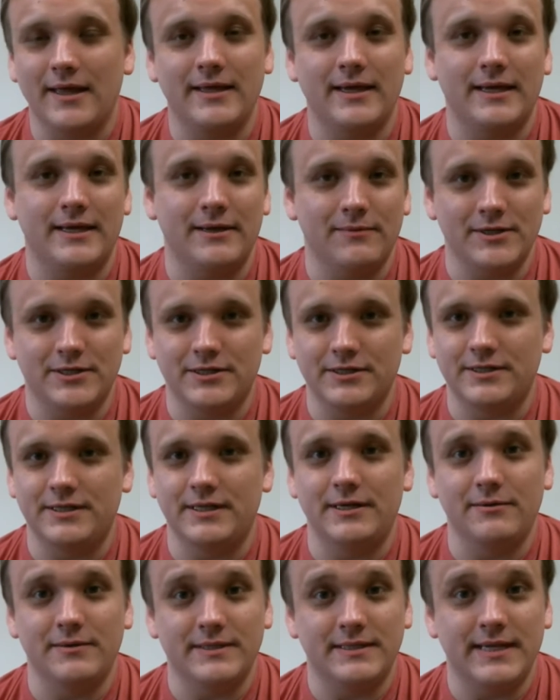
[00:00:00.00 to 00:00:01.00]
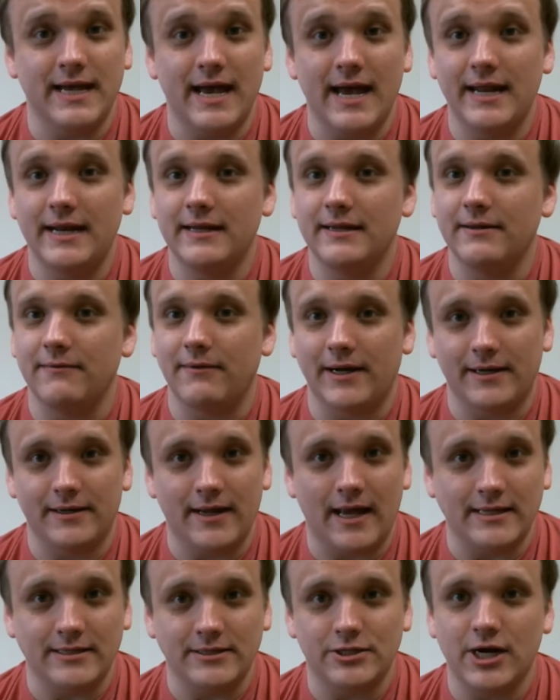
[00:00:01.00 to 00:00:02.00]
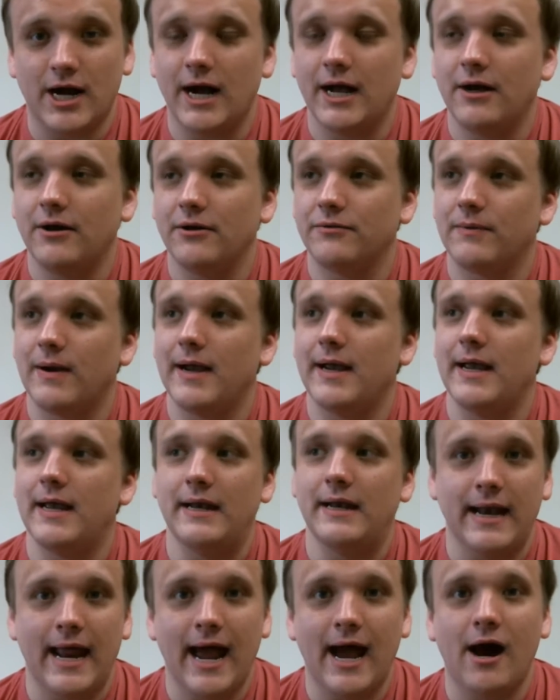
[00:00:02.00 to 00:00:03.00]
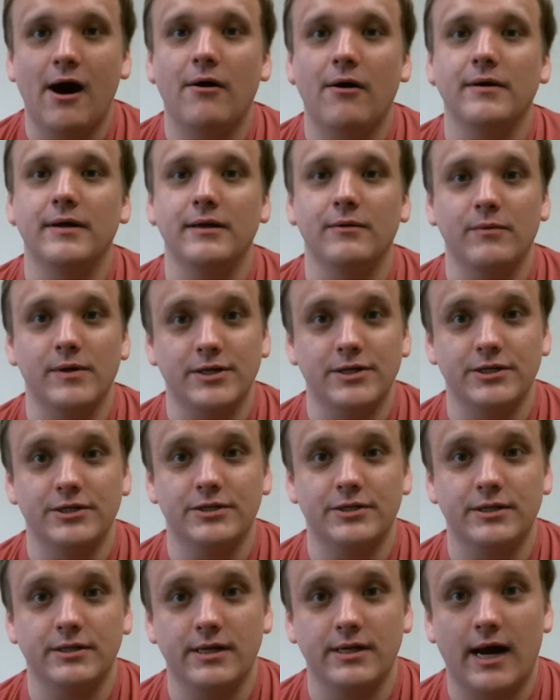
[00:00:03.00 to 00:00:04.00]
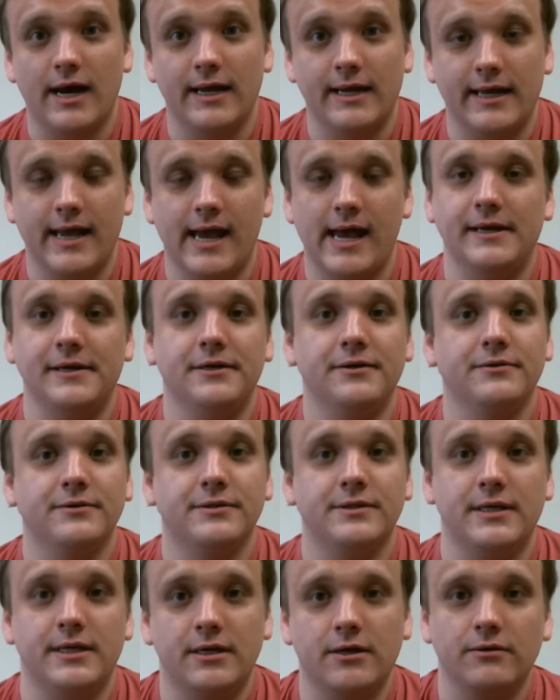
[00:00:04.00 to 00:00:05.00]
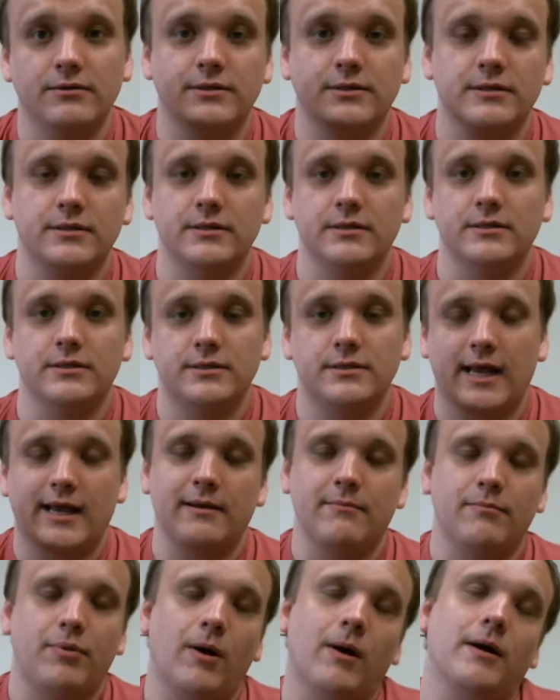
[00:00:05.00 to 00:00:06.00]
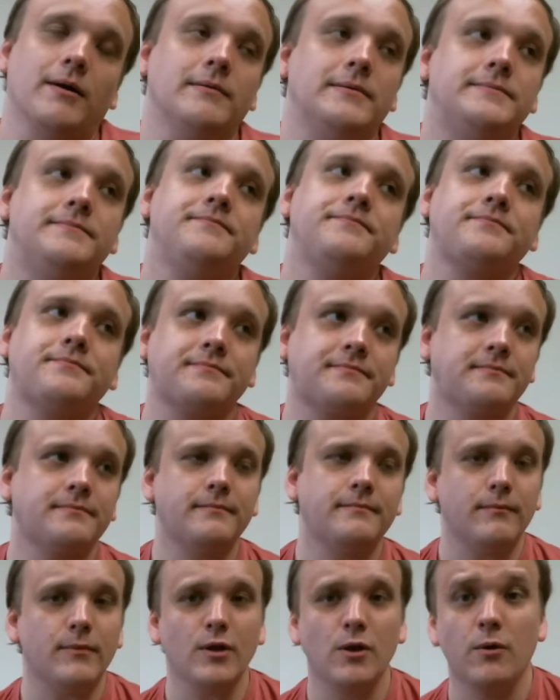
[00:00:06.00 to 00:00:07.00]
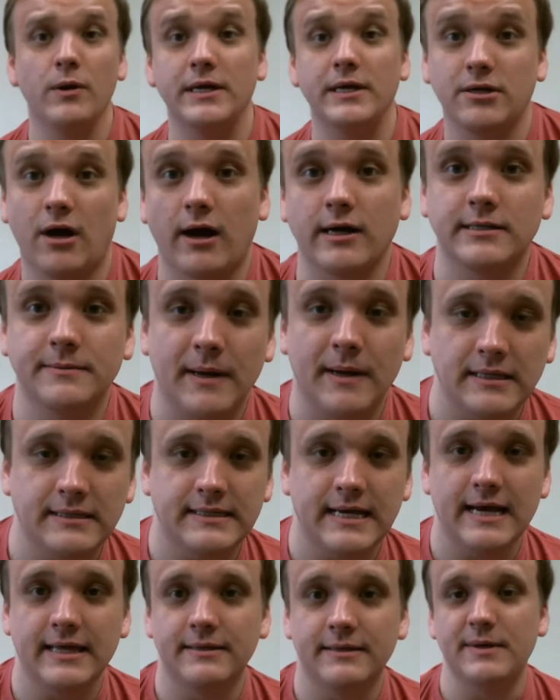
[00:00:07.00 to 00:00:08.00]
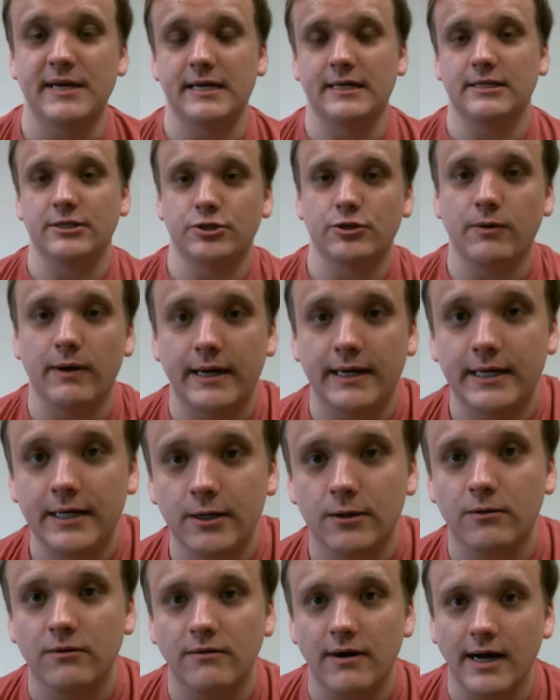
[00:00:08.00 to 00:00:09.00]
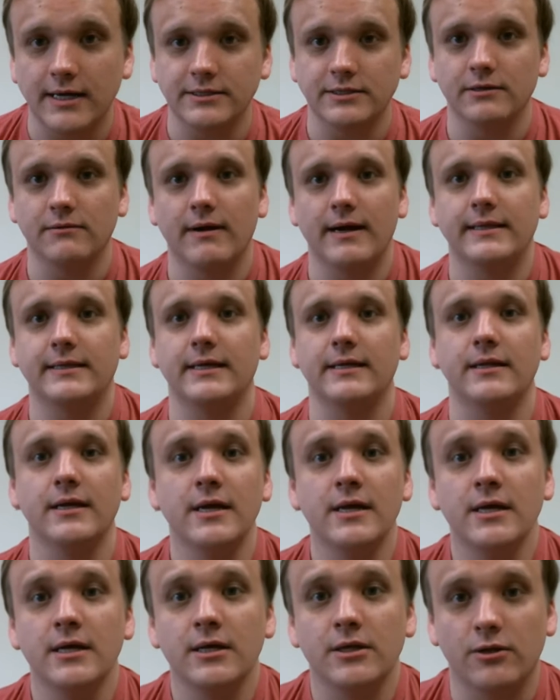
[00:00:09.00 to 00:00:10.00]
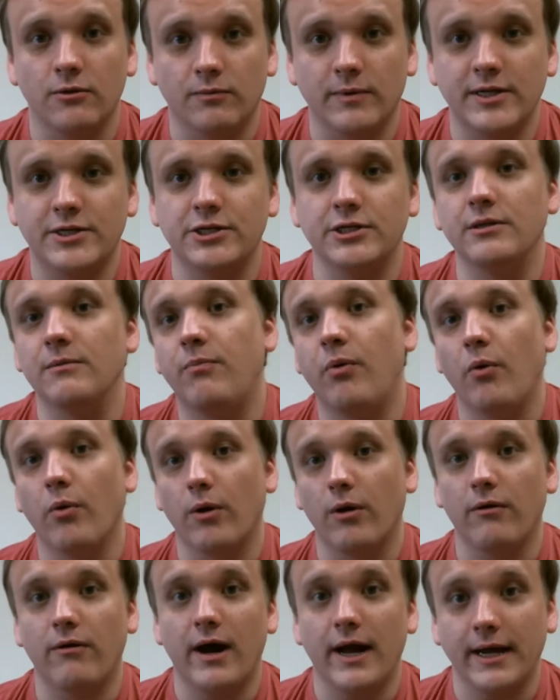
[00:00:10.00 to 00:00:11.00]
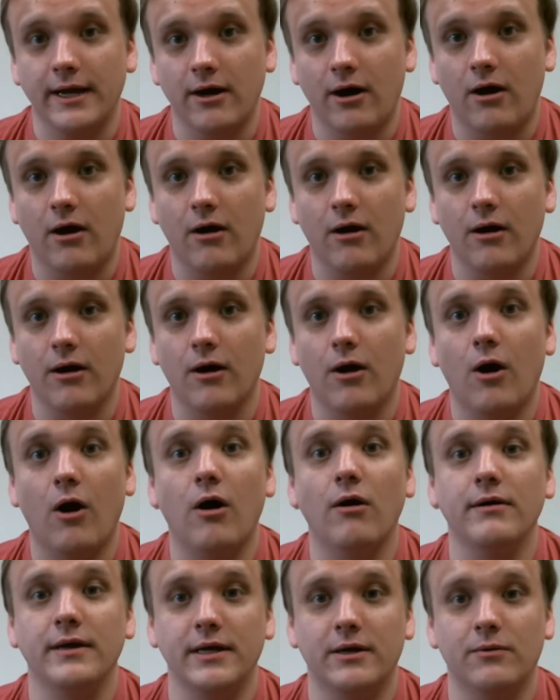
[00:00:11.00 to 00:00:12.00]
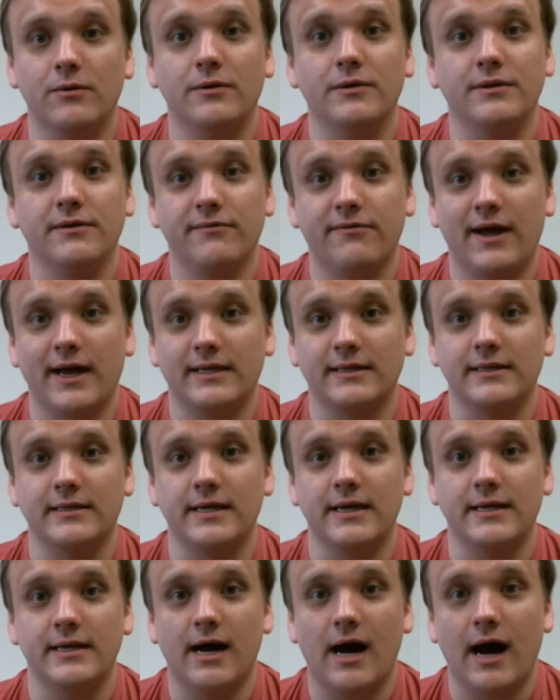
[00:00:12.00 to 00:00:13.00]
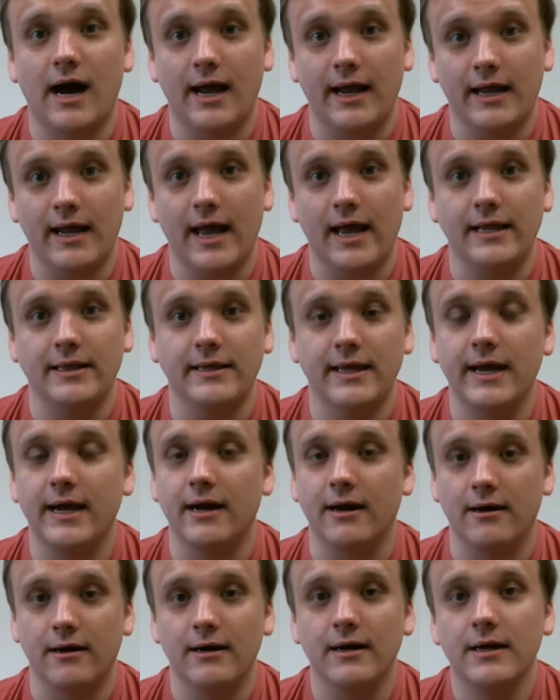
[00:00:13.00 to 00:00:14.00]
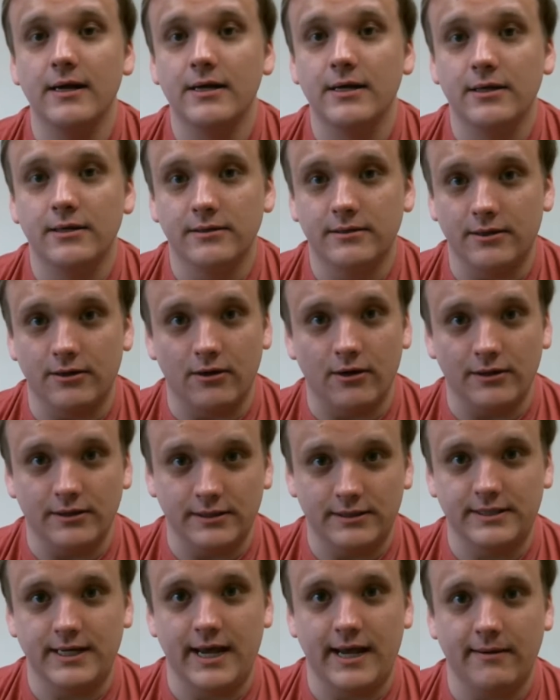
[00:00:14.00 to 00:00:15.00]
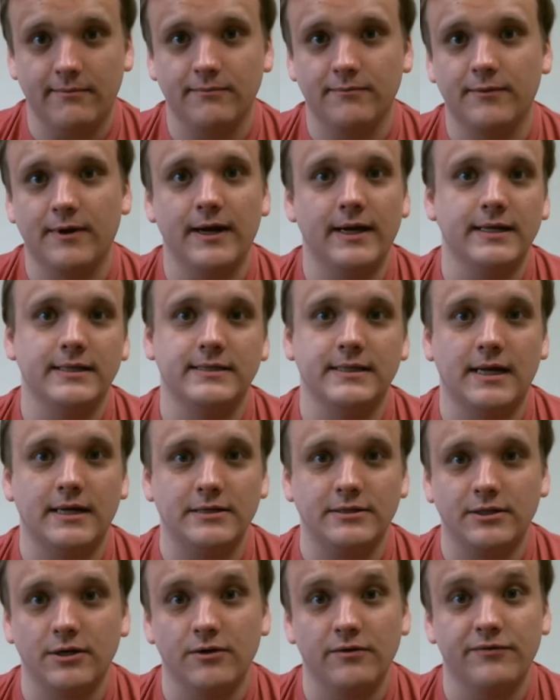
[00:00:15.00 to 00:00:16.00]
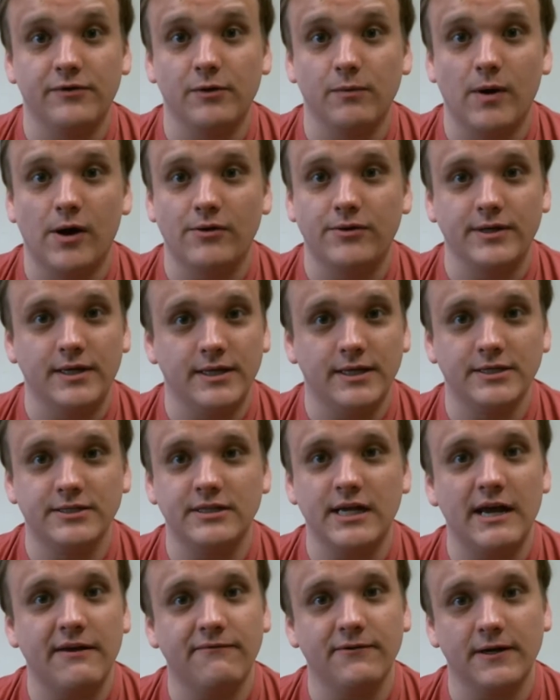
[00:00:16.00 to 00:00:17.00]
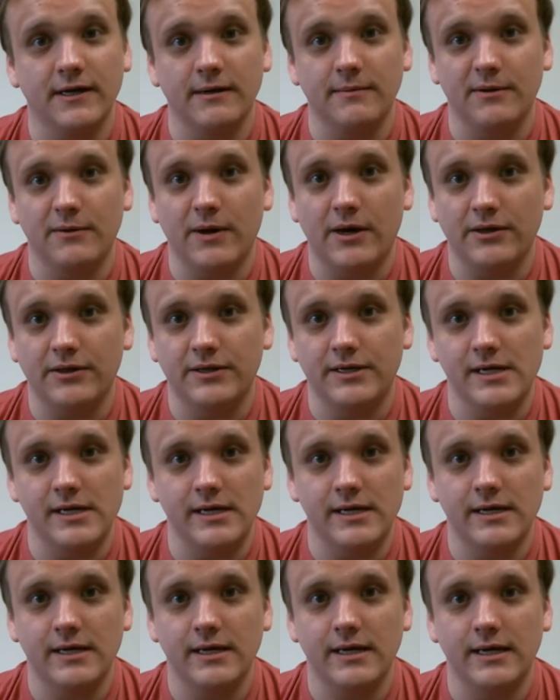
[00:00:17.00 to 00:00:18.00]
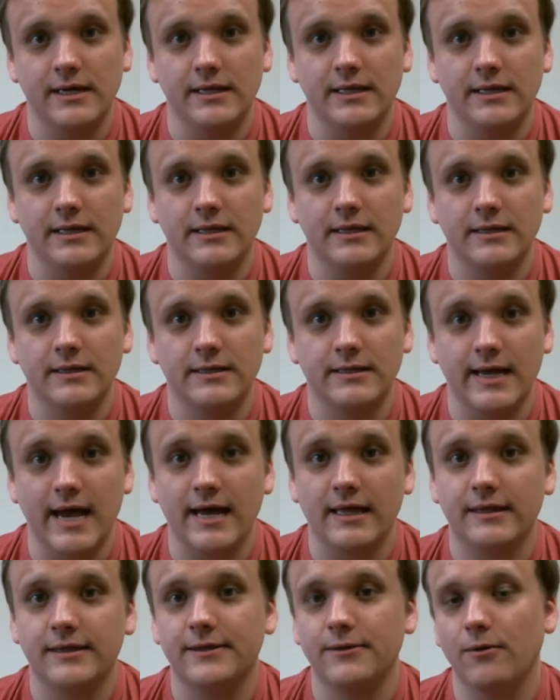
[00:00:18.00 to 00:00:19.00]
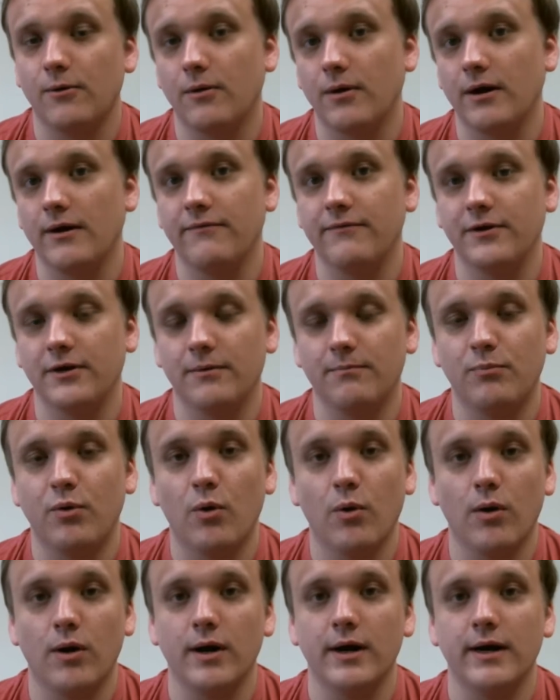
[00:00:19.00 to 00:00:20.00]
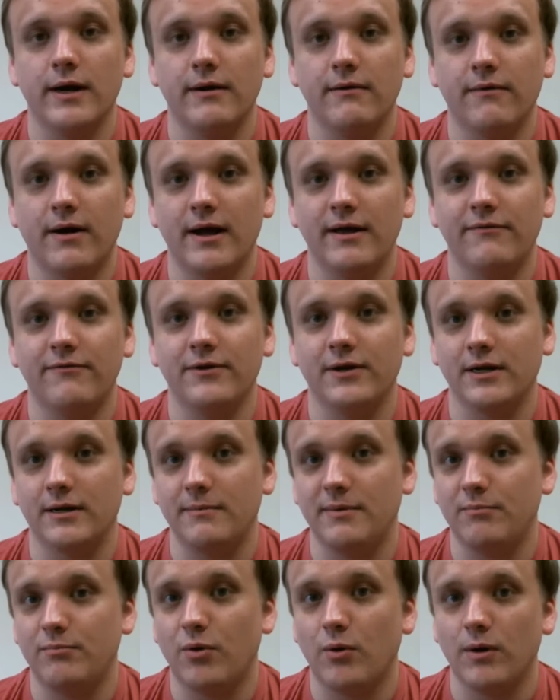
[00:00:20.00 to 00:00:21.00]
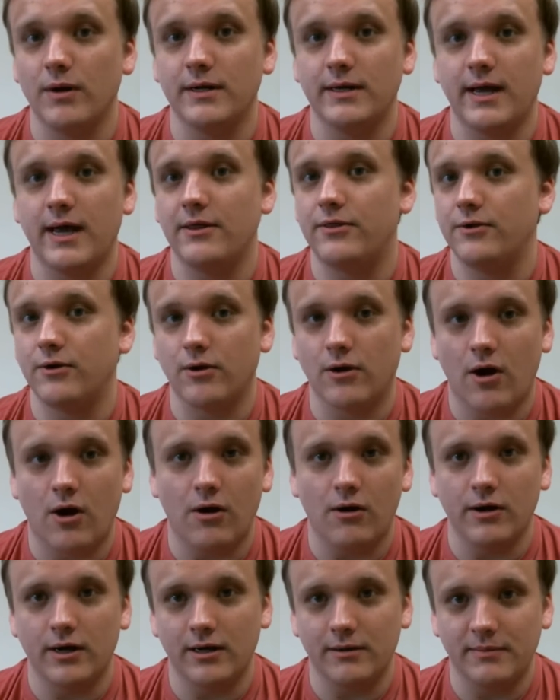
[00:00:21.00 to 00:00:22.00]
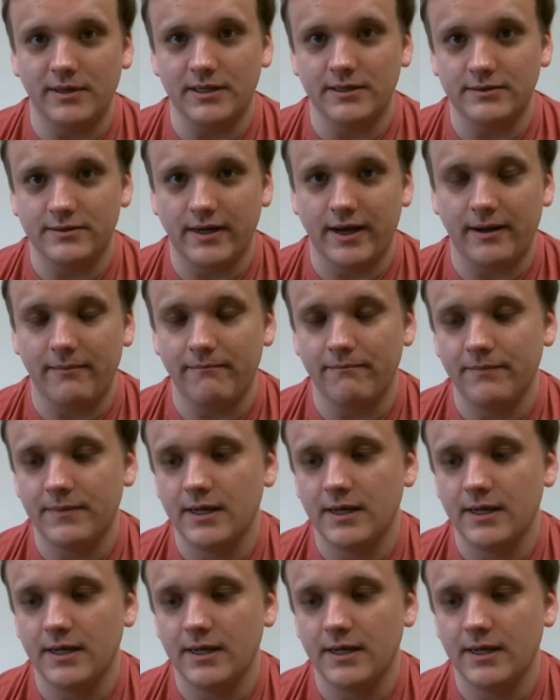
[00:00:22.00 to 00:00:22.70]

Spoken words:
He wishes that he was dead, right, as a child, right? And now he wishes to die again. And you'll see he goes into the second part where he talks about death being this great equalizer, right? That the rich and the poor alike are all equal in the fact that they die. And there, they're all the same, right? It's not as though if you're wealthy in this life, you're going to be wealthy in death, or if you're poor in life, you're going to be poor in death. You're all going to be the same.